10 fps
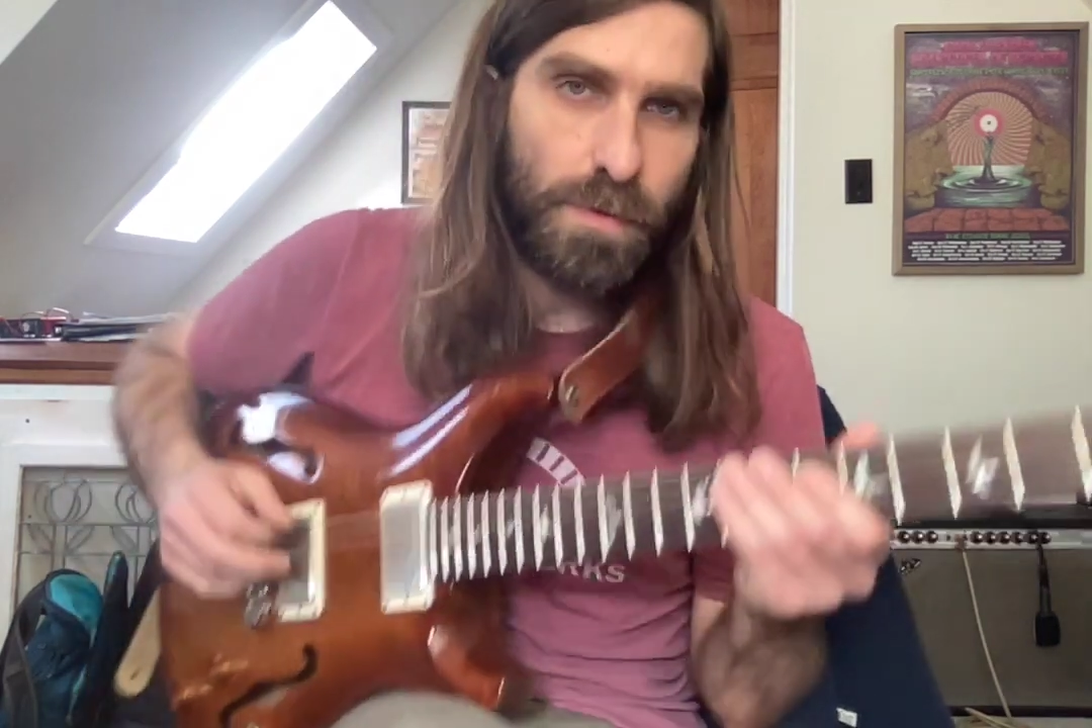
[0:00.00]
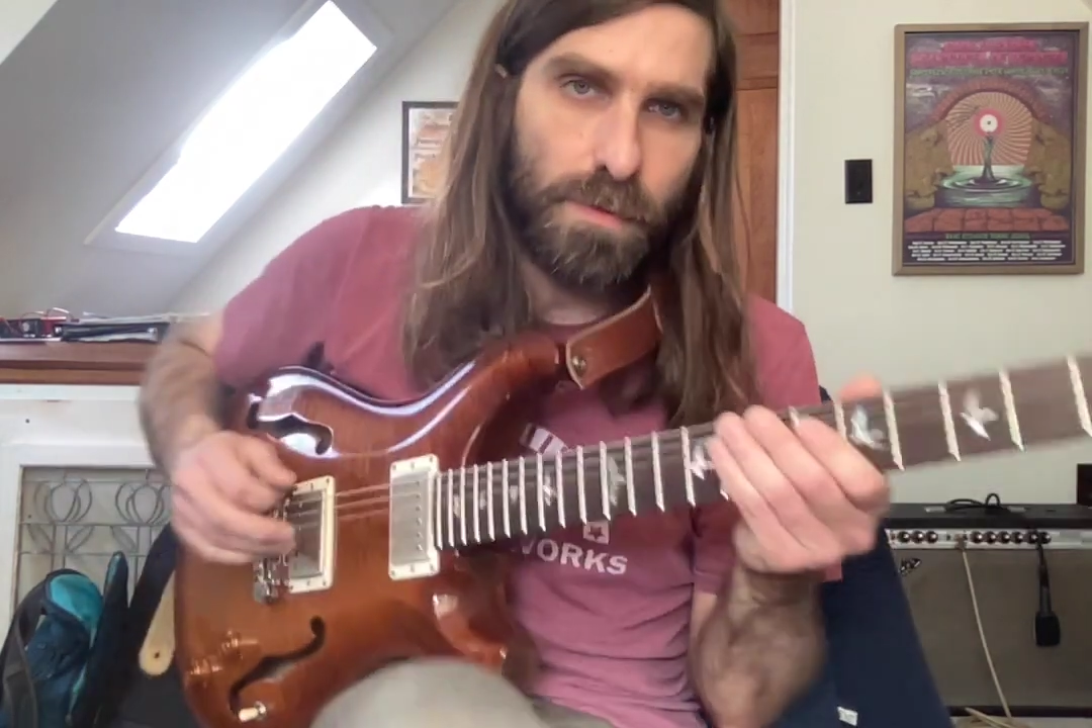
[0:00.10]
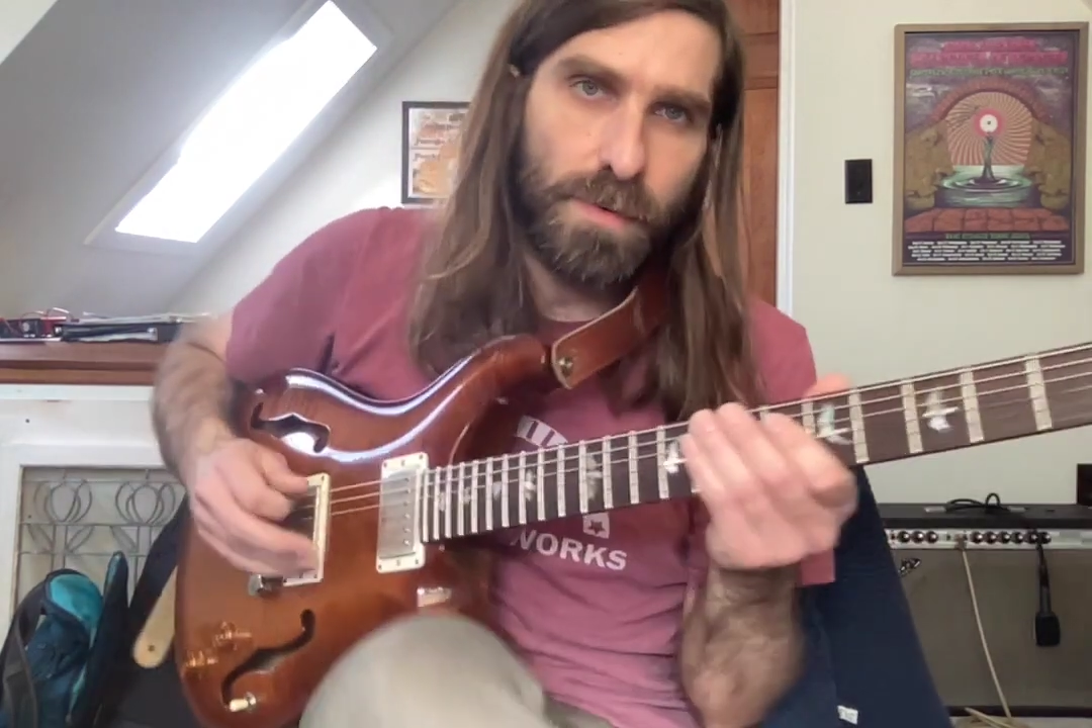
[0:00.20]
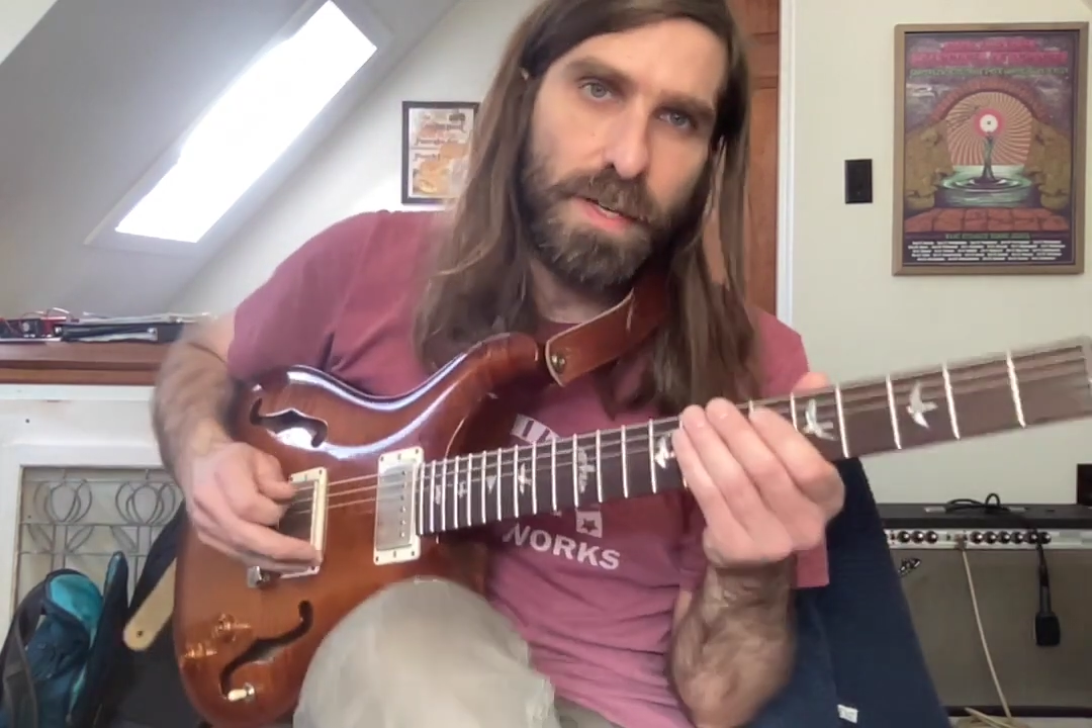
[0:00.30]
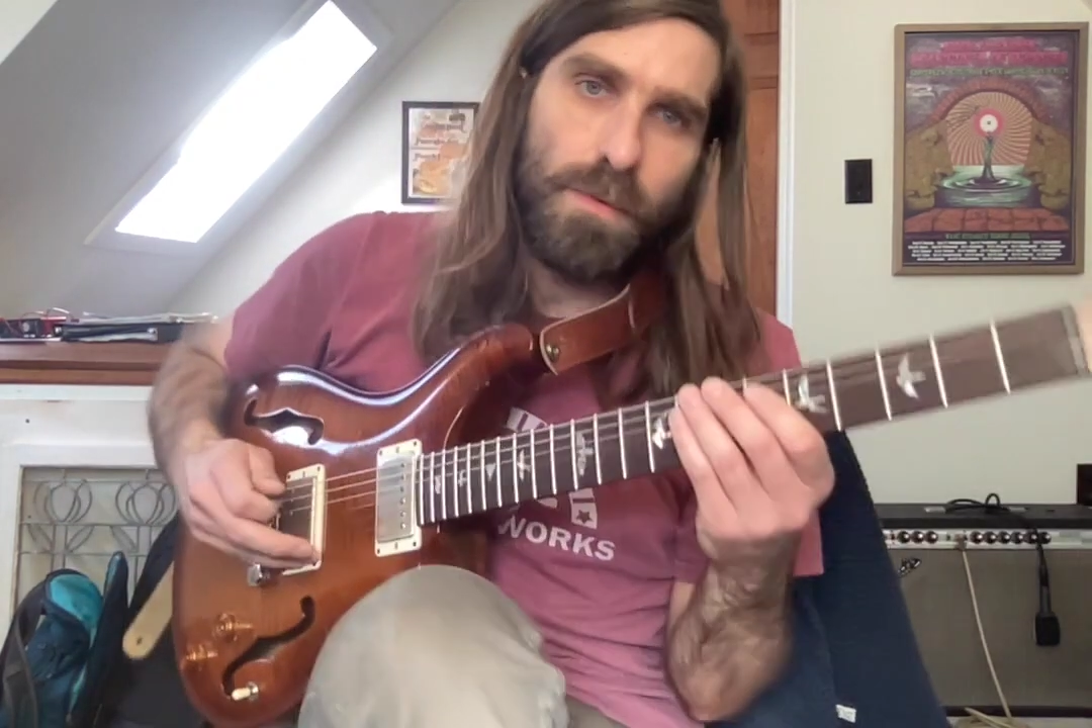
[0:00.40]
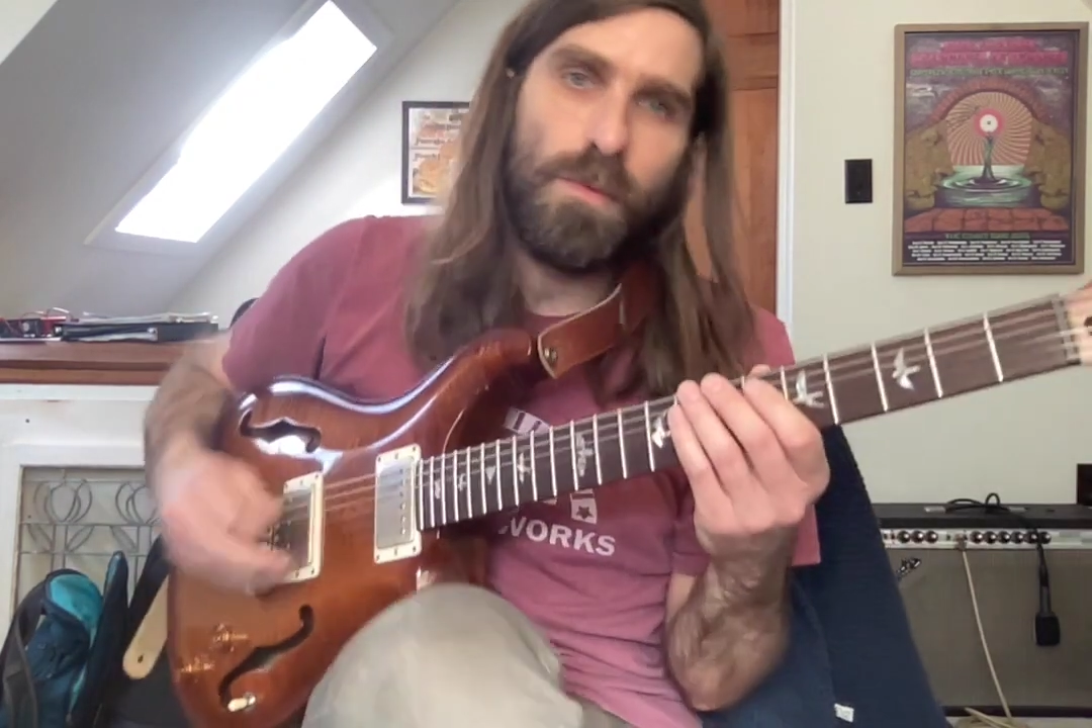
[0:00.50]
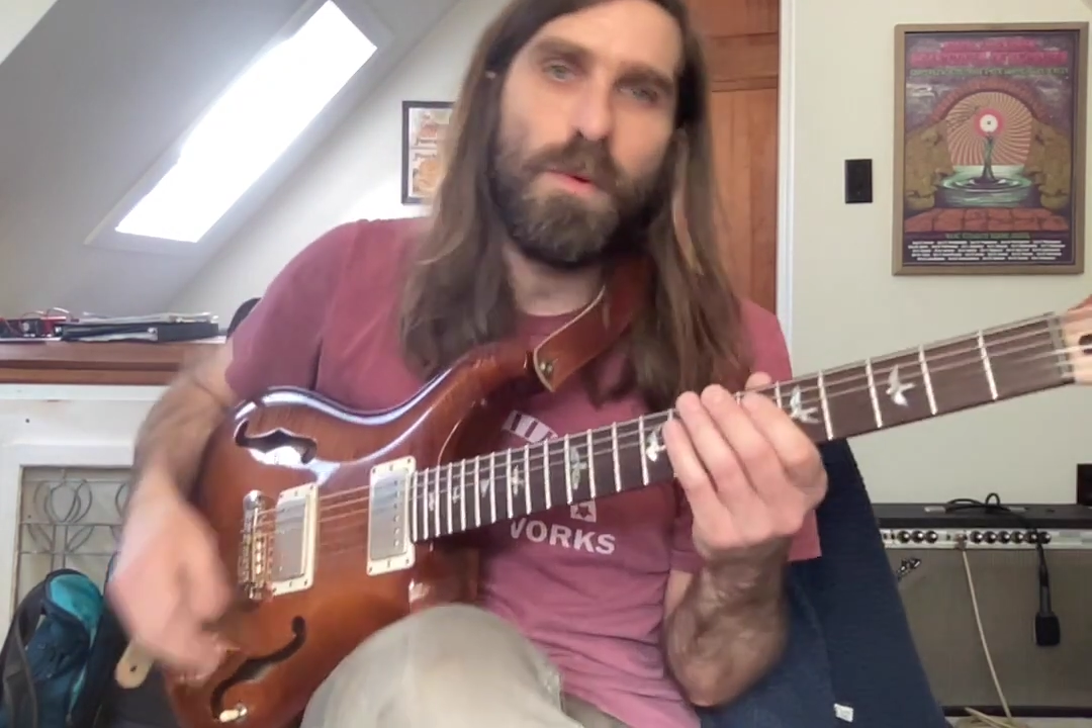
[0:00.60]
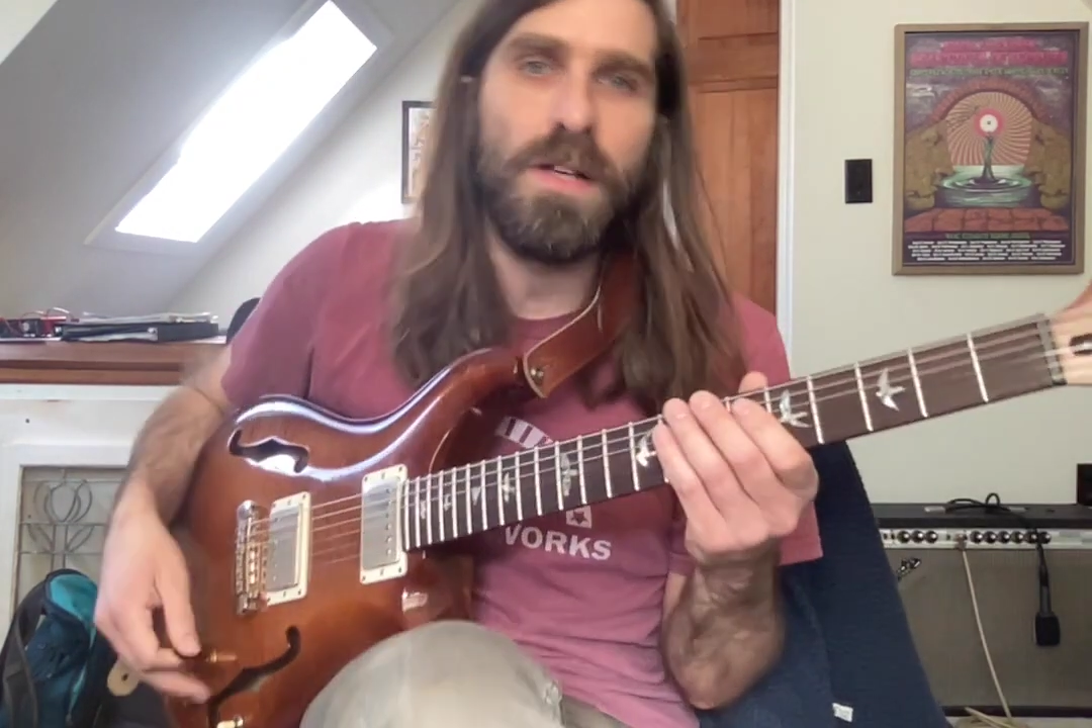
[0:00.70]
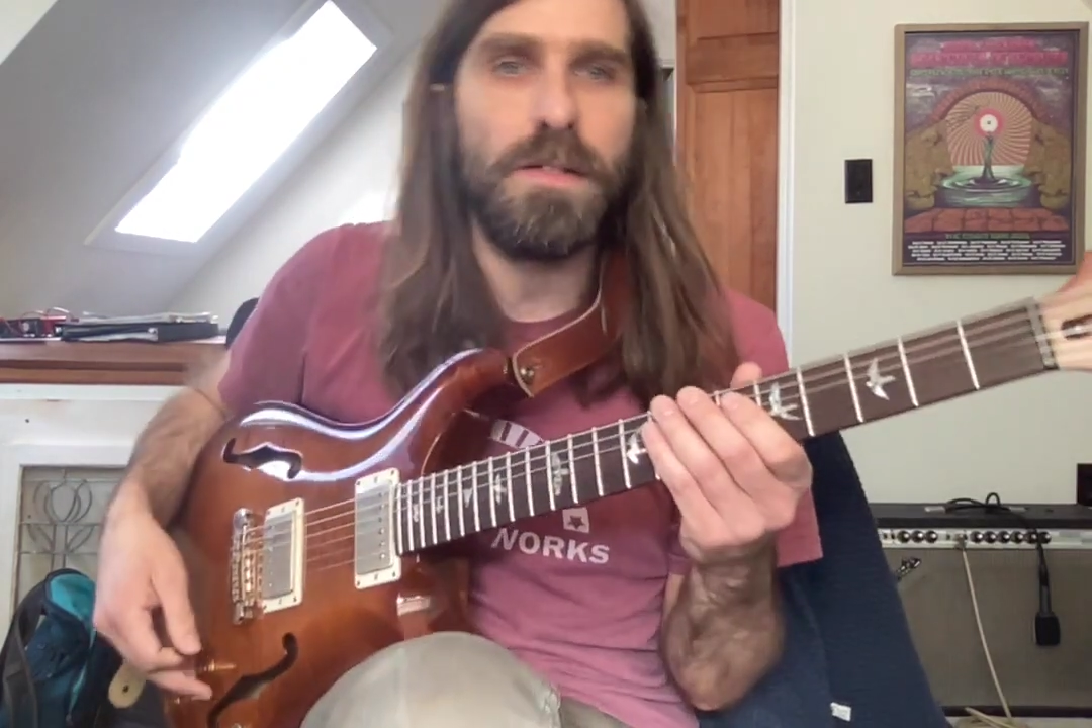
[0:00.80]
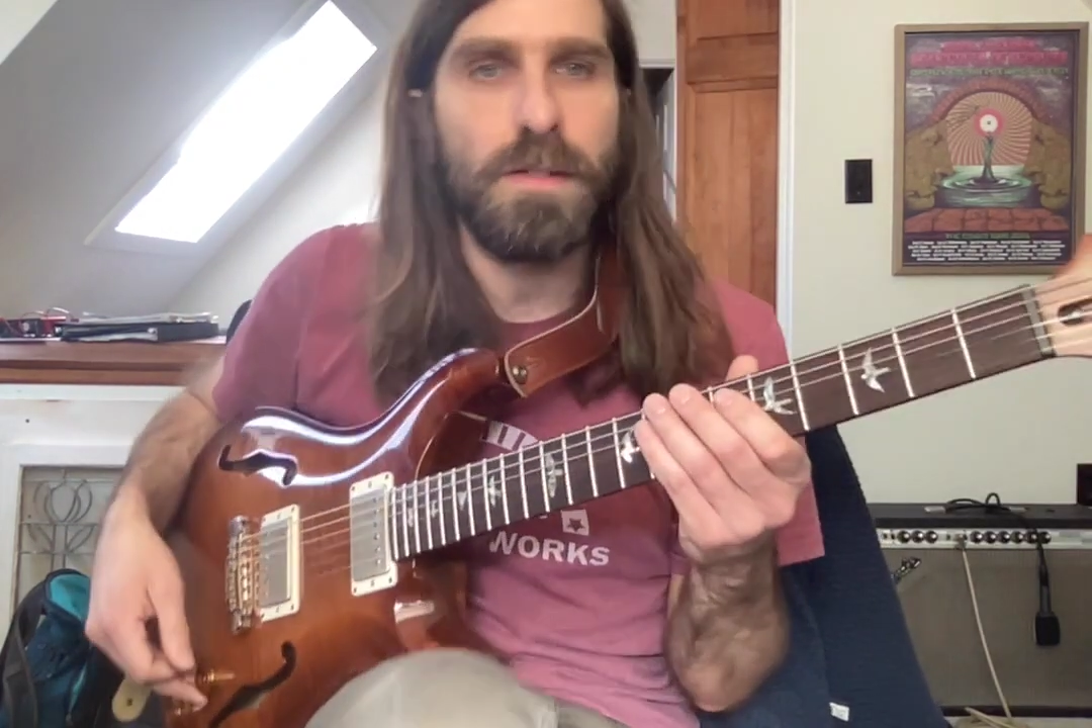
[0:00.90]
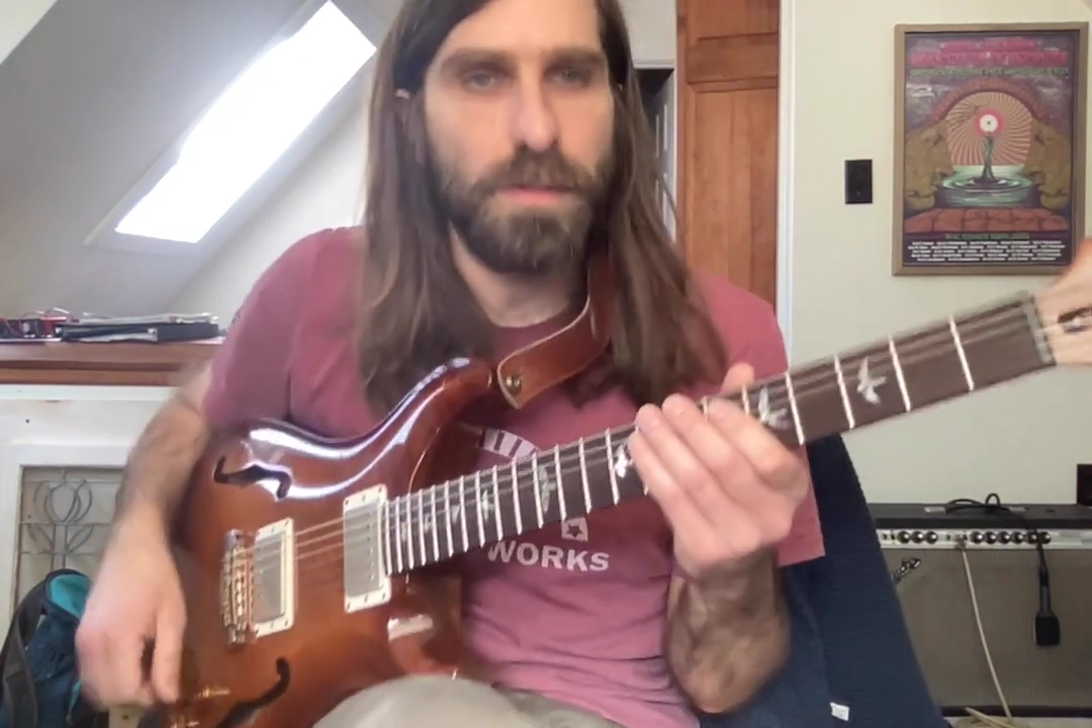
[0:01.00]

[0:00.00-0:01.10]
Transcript: 3, 1,